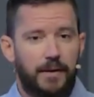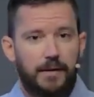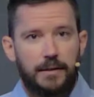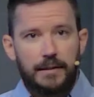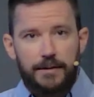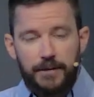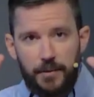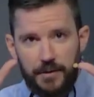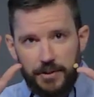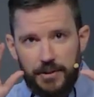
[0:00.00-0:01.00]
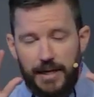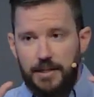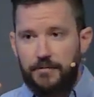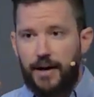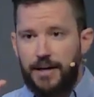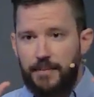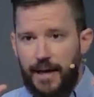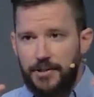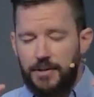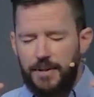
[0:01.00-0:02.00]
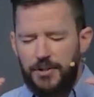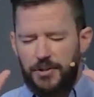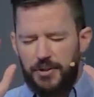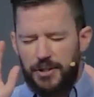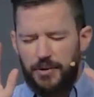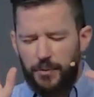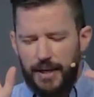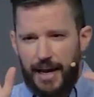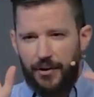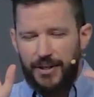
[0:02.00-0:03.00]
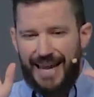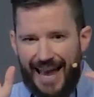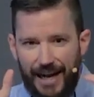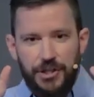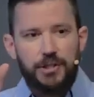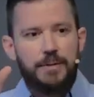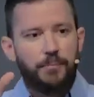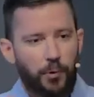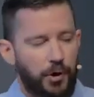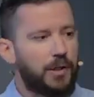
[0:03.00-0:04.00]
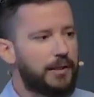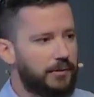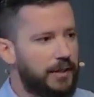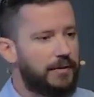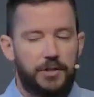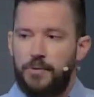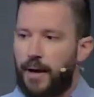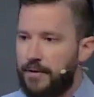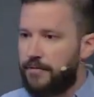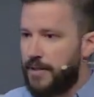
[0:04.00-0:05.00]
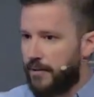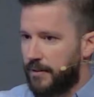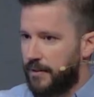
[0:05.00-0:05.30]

Living with a sanctified imagine means you see reality actually more clearly than you might feel.